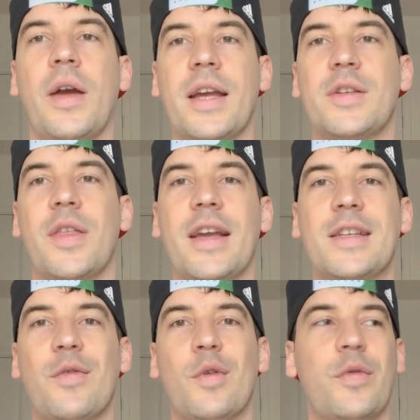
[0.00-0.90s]
Okay, so
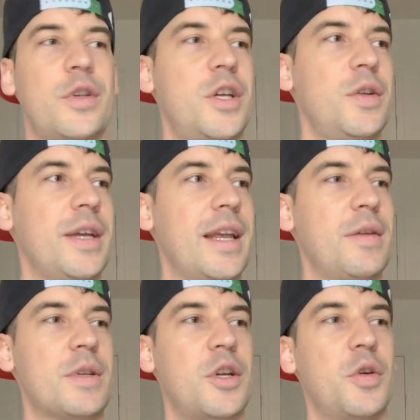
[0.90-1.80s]
thanks everyone for tuning in.
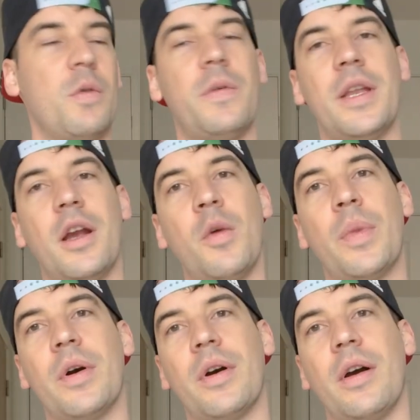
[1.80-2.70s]
It was a short video,
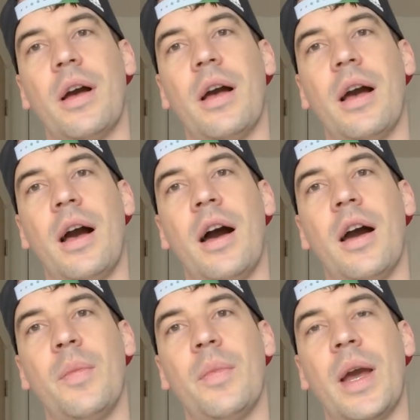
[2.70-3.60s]
but
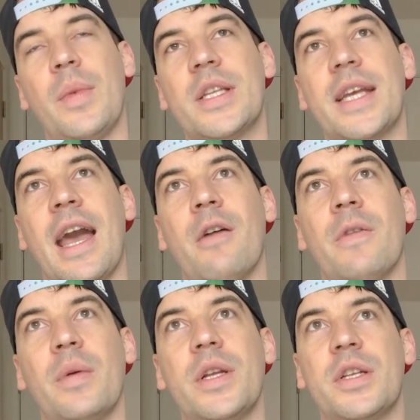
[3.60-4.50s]
I'm aiming to get out
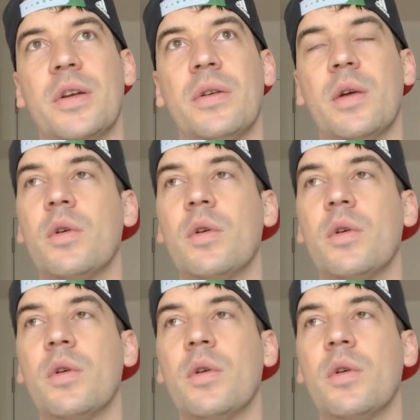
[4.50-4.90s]
very soon.